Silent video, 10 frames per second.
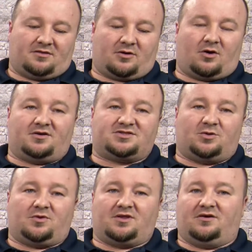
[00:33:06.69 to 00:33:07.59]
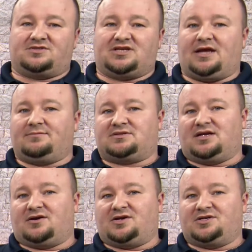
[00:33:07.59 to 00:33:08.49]
They're also one of those teams
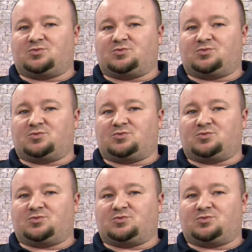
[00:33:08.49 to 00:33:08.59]
that is